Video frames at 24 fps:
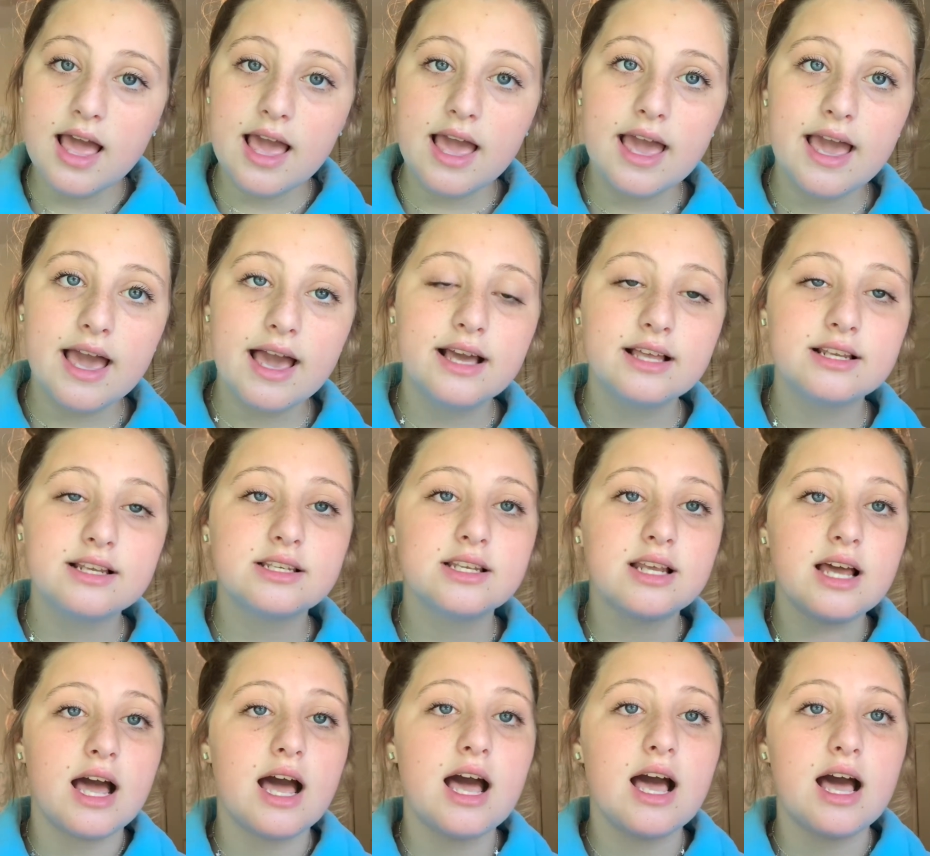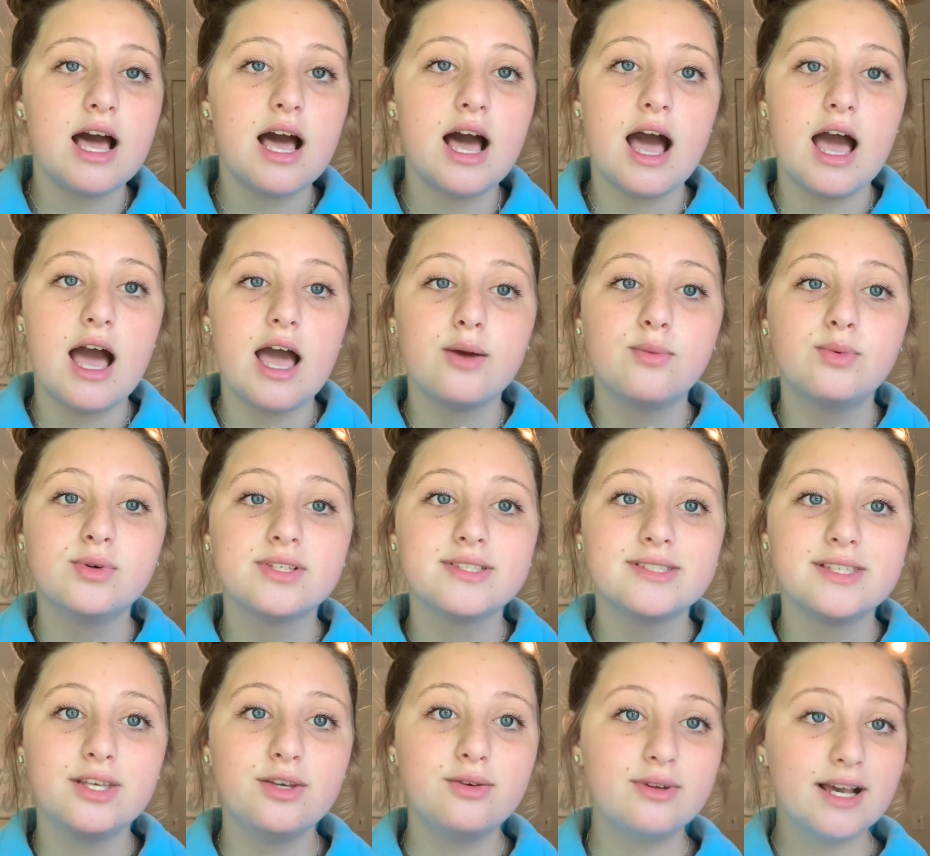And I will
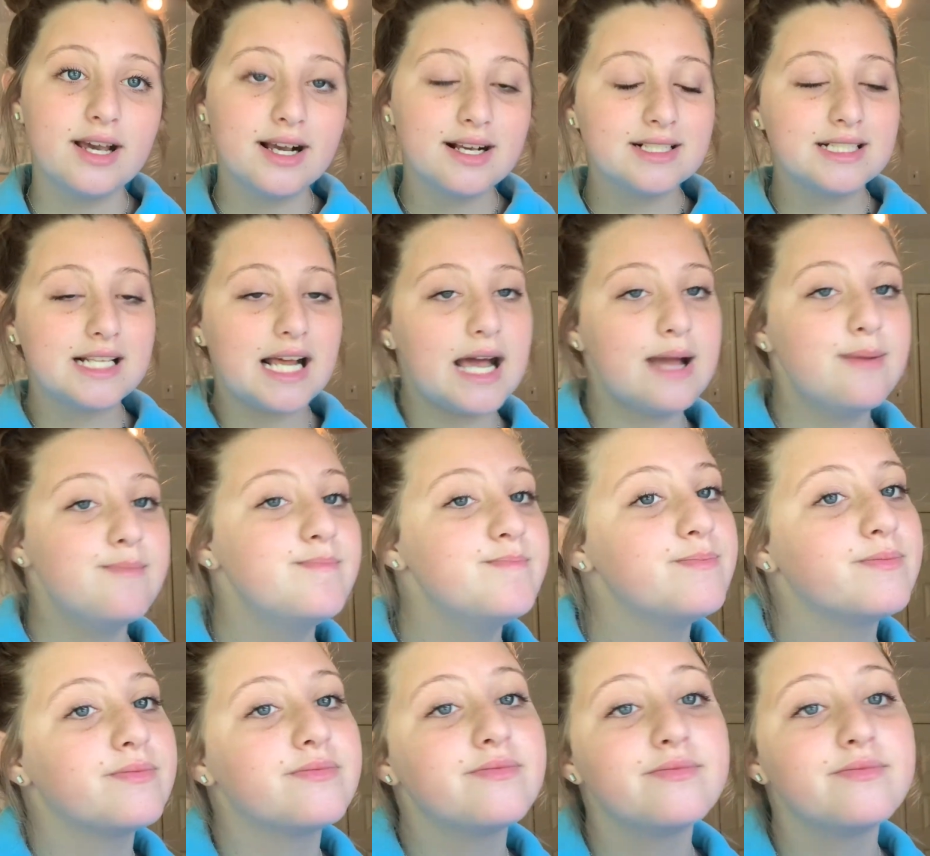see you next time.